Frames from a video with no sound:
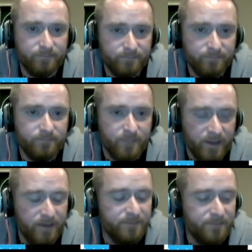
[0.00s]

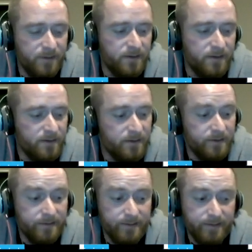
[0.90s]
Yeah,
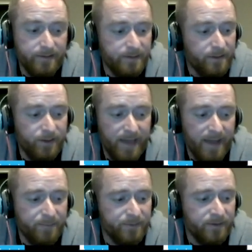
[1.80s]
it could
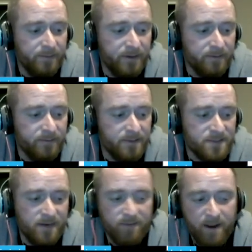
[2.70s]
happen. I mean, he's
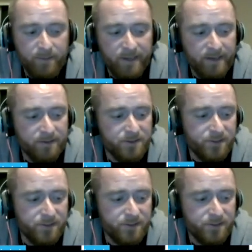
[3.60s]
got Robbie
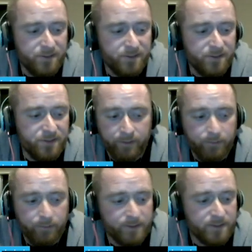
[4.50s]
Anderson.
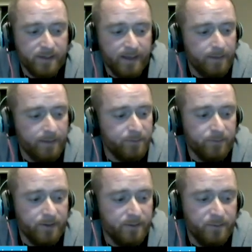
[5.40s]
You don't know what's going to
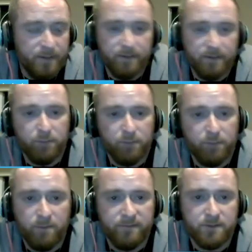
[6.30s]
happen with him. He could blow
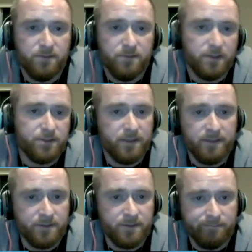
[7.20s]
up 2
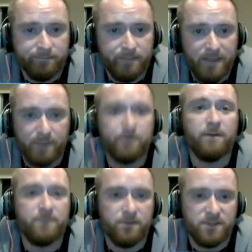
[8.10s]
touchdowns, and he could put
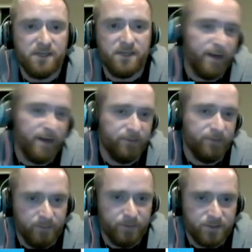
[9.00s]
up those T.Y. Hilton
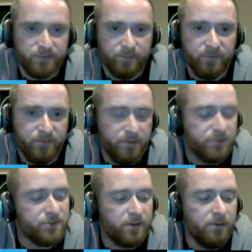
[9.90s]
numbers from a few years ago.